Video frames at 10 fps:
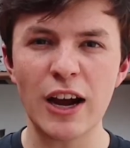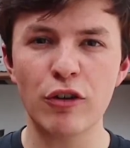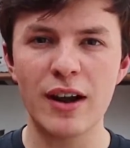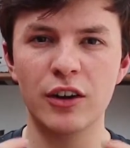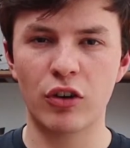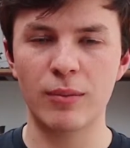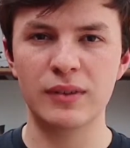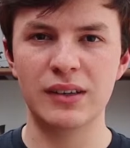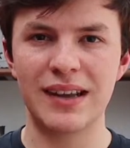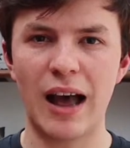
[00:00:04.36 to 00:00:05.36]
I created
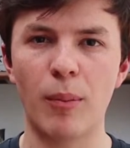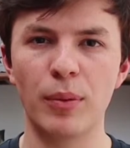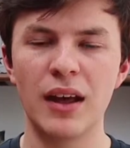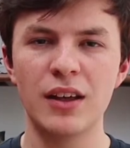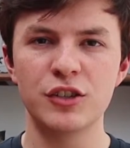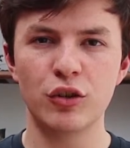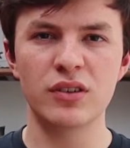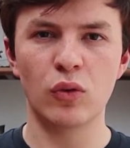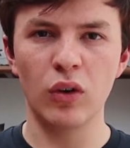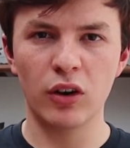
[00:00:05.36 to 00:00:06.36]
Crimson to help
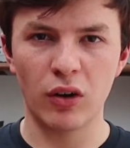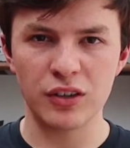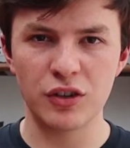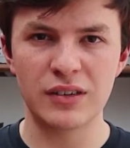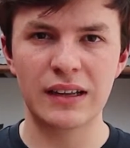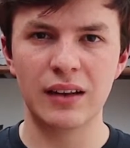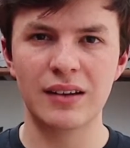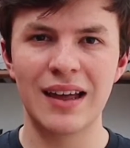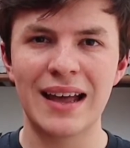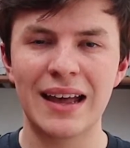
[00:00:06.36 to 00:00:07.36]
students all across New
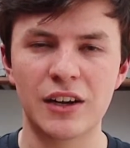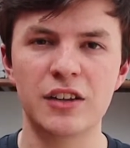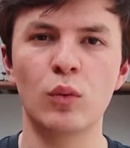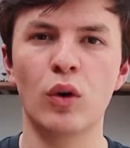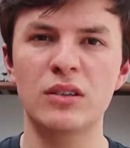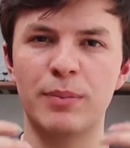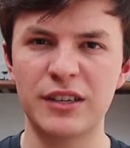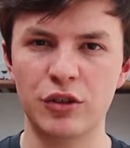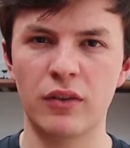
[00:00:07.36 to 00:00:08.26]
Zealand get into the world's best